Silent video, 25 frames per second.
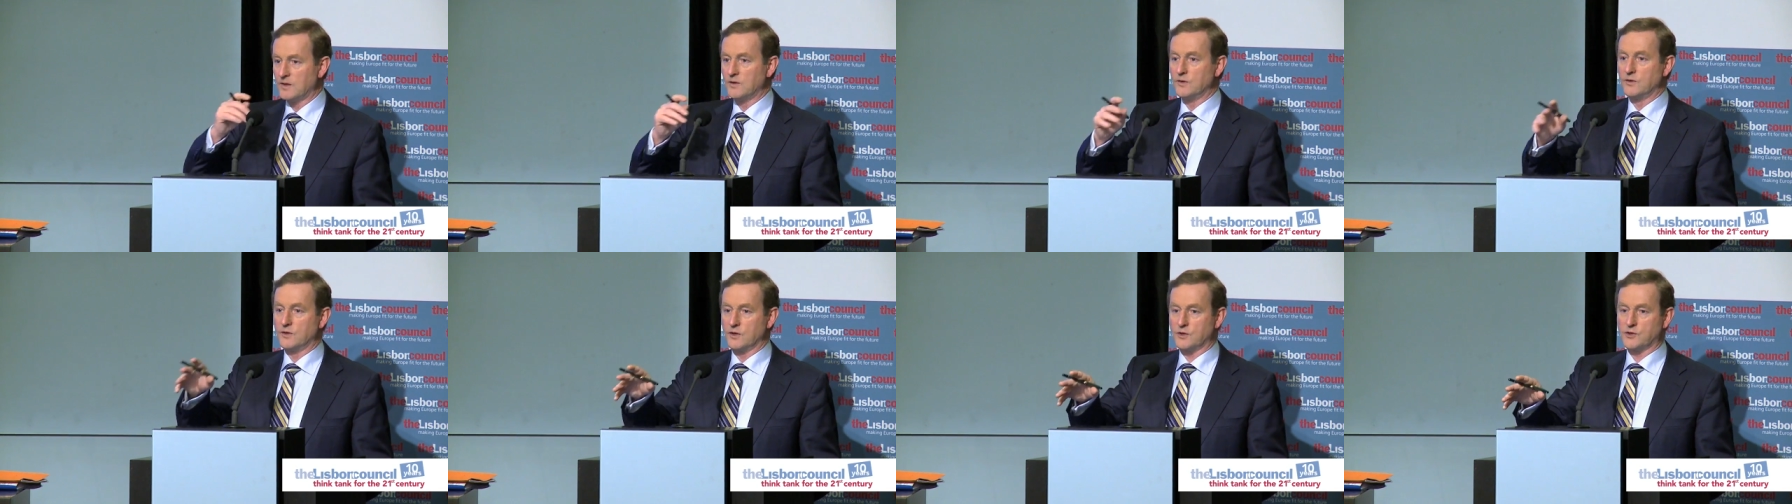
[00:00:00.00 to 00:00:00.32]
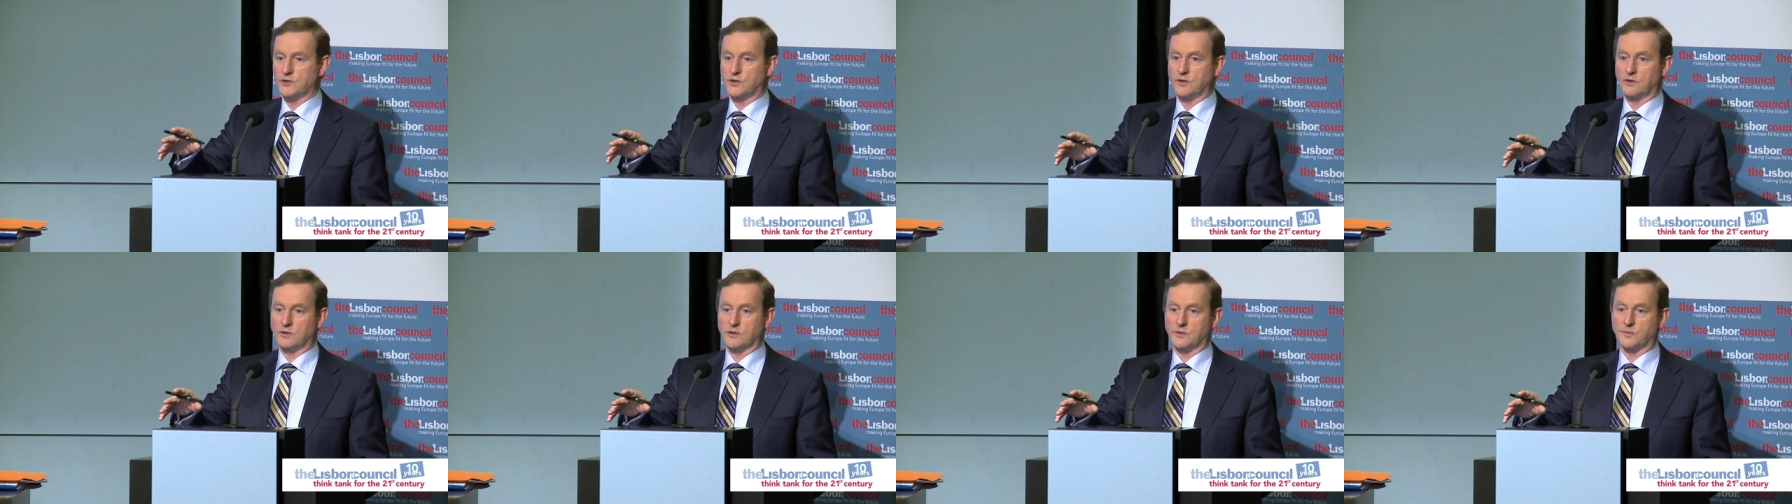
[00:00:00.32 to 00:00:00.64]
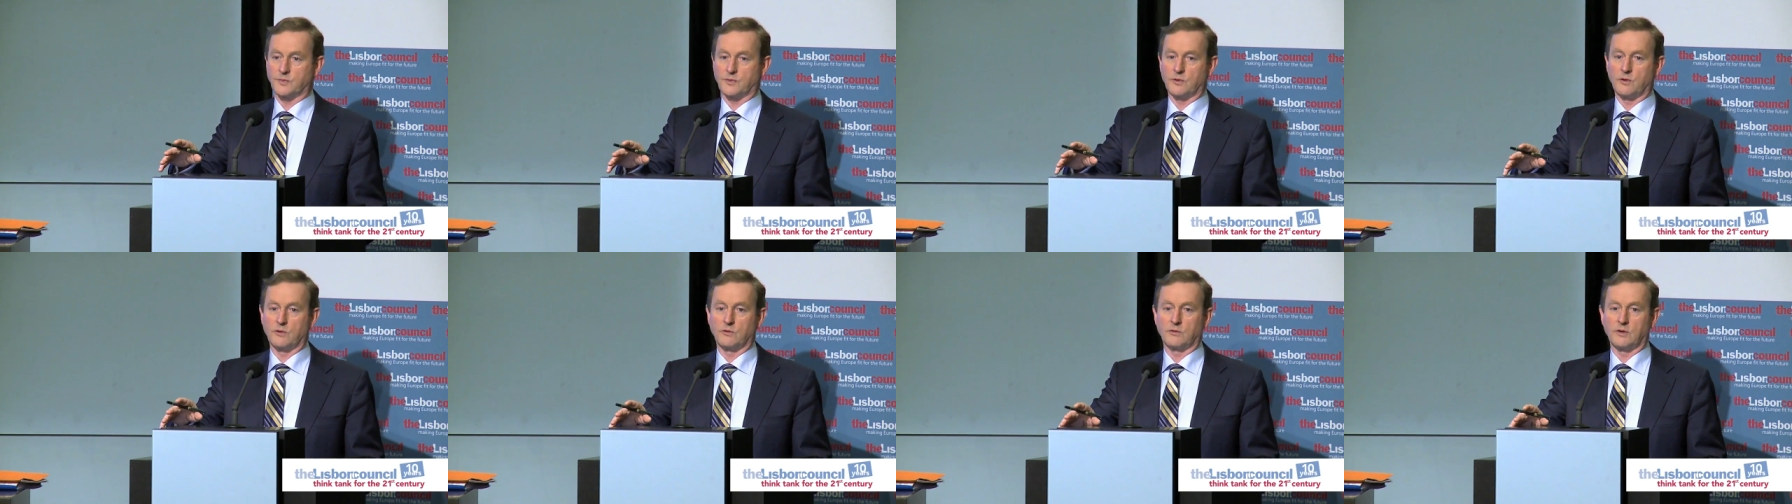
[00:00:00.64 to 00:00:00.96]
This year's
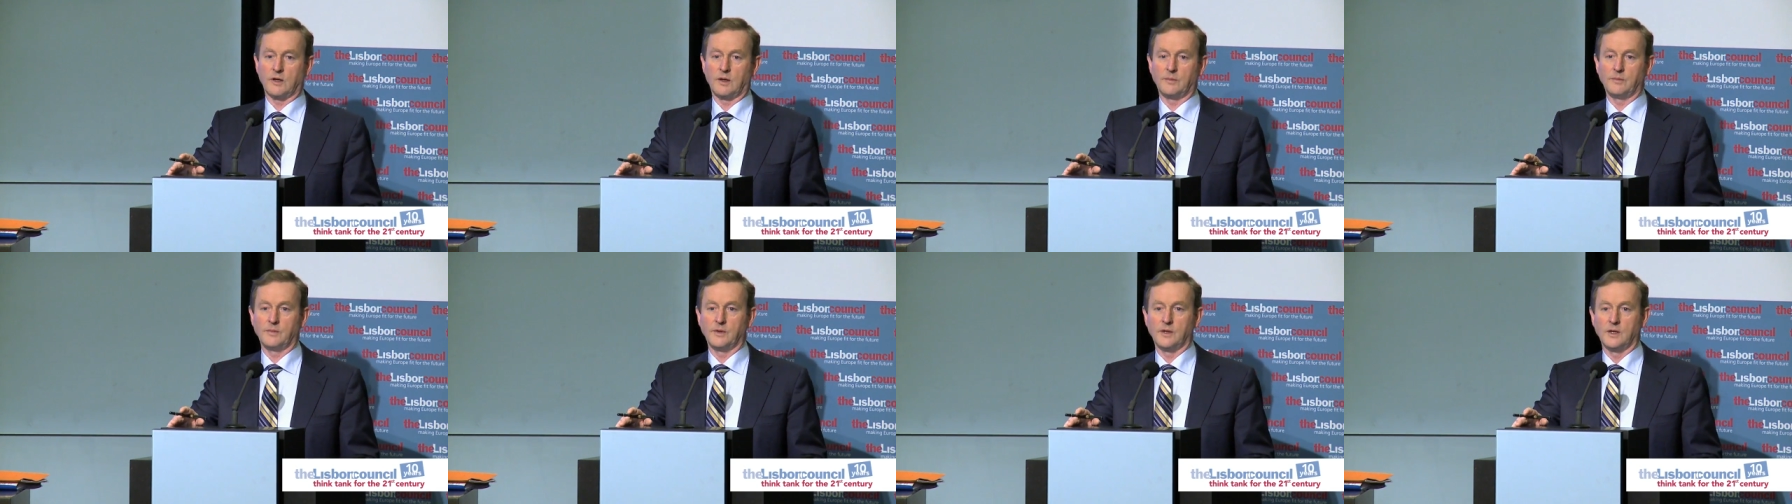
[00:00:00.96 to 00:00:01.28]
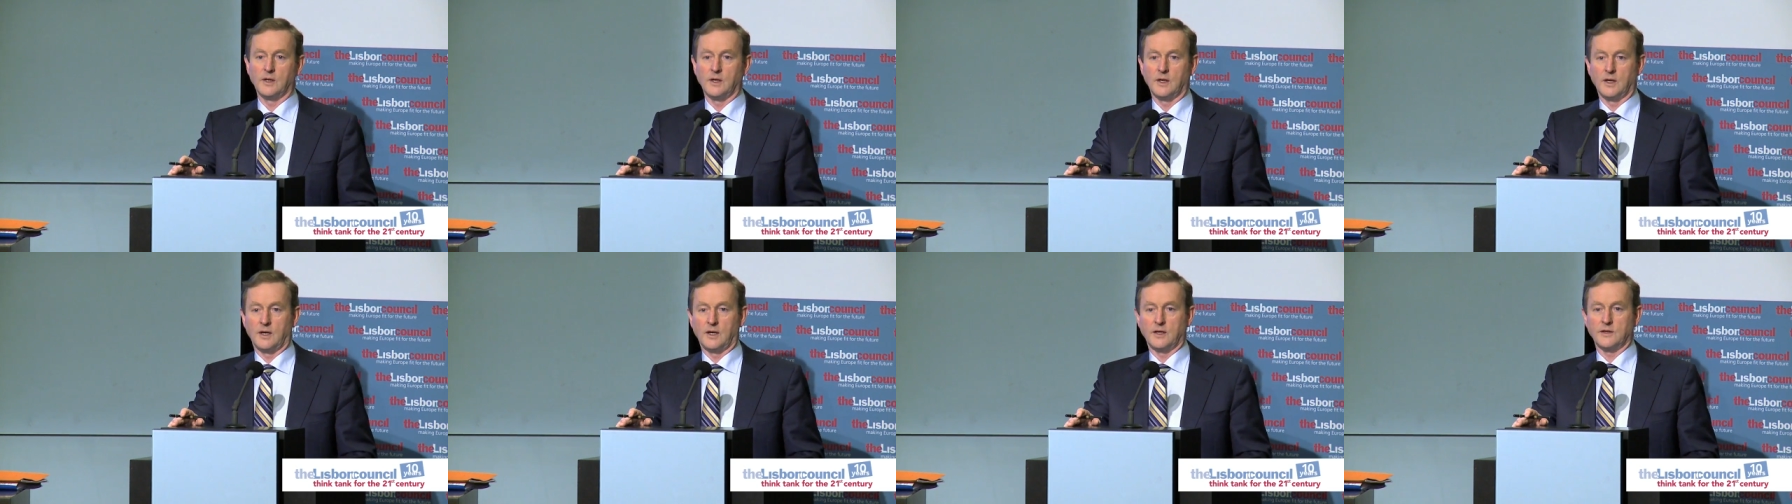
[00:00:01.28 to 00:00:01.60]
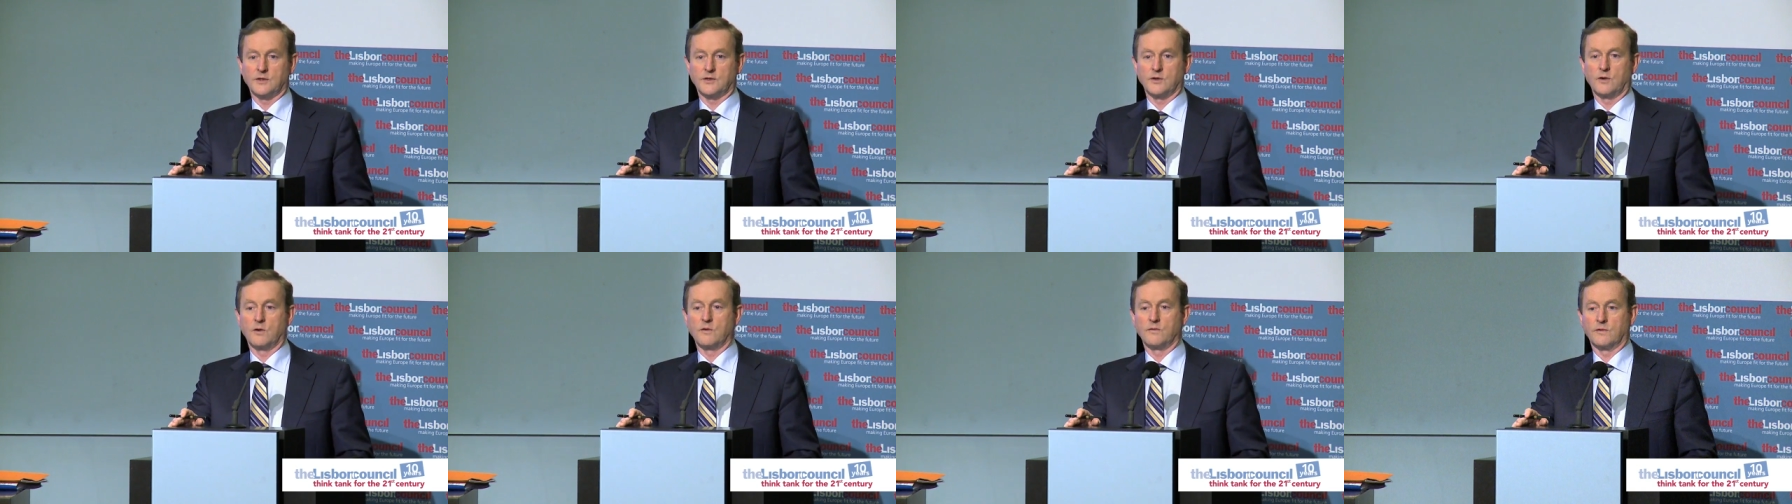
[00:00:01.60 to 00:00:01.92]
programme
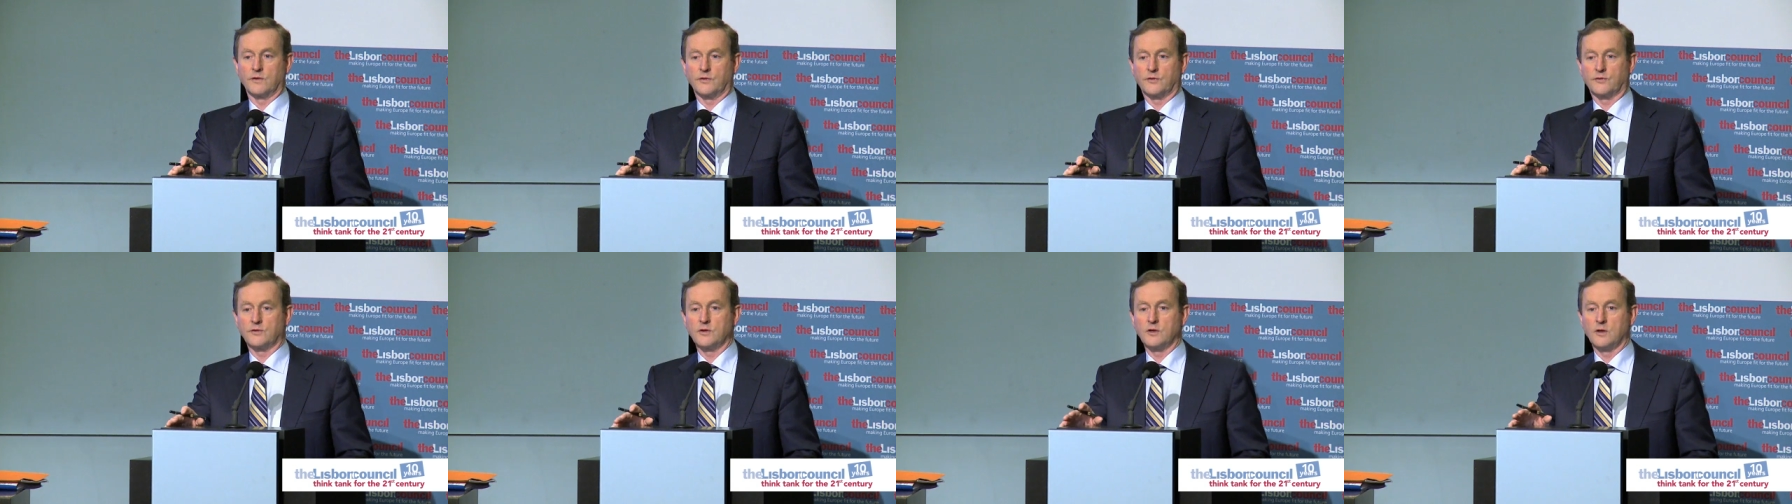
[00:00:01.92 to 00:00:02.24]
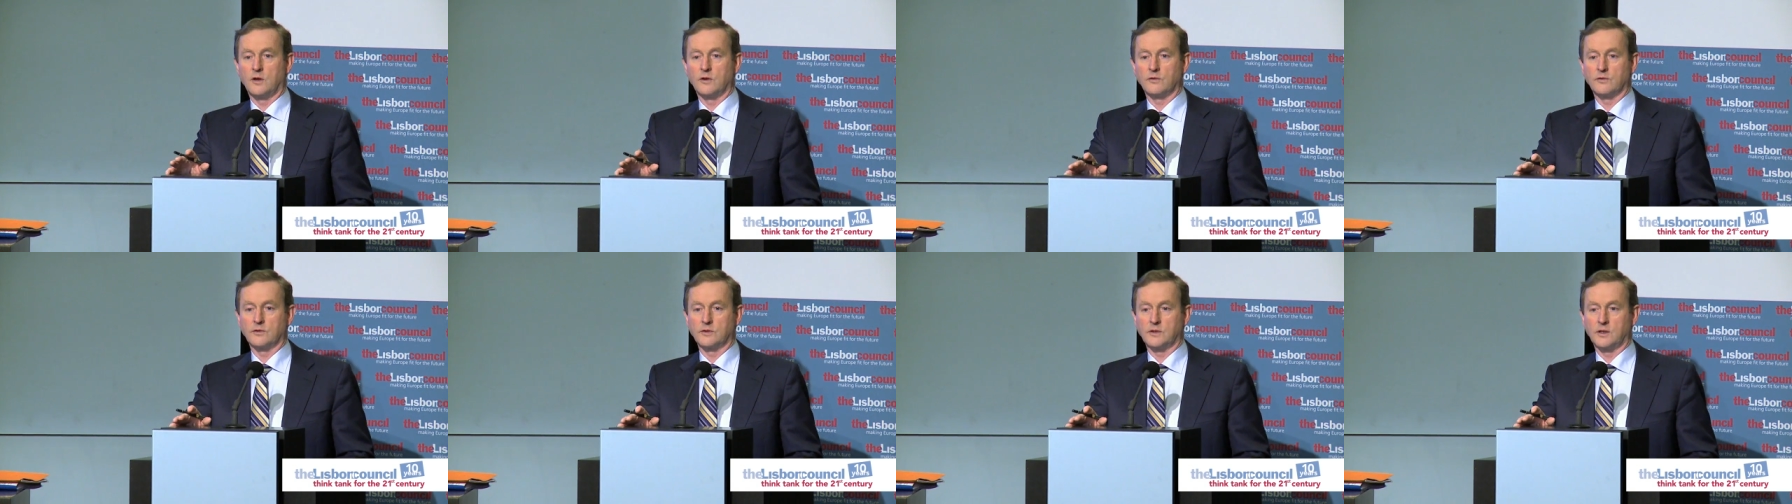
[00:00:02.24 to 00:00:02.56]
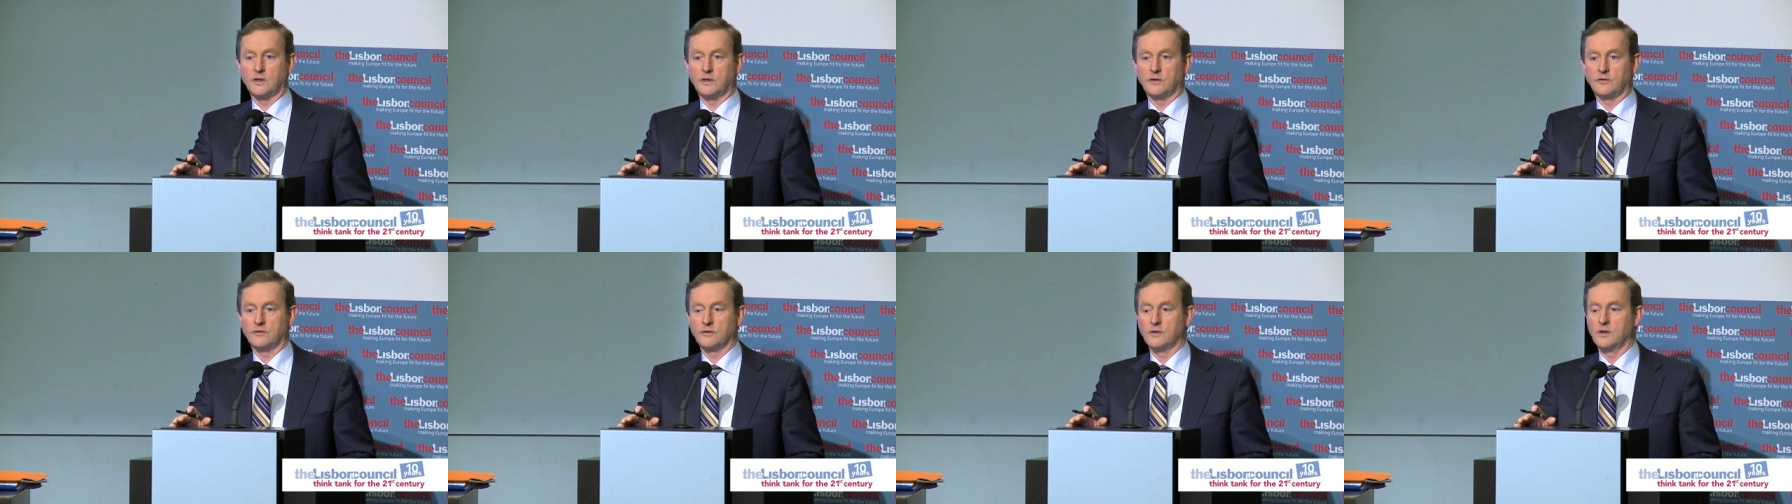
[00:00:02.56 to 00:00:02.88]
has over 300
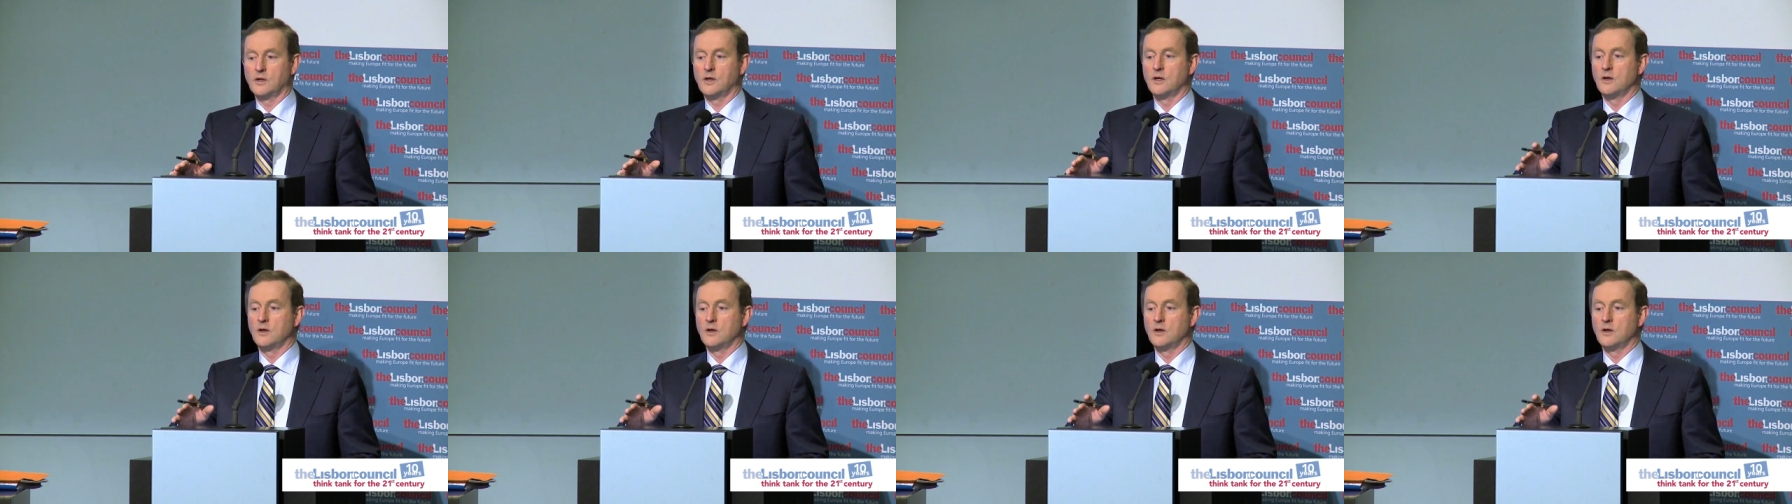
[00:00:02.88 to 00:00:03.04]
in it.